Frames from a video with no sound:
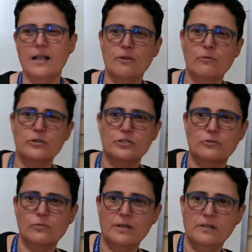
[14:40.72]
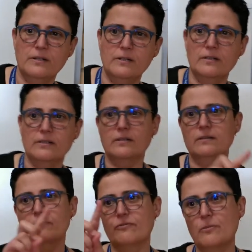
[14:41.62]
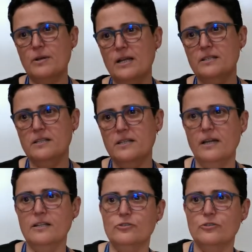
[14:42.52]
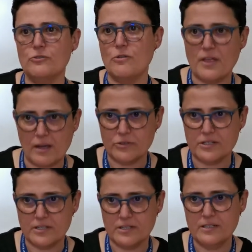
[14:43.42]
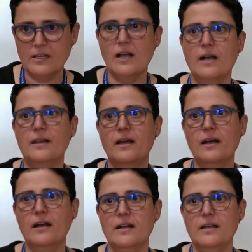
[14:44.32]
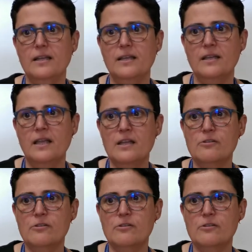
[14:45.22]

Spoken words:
it was when from 1999 to 2000, and I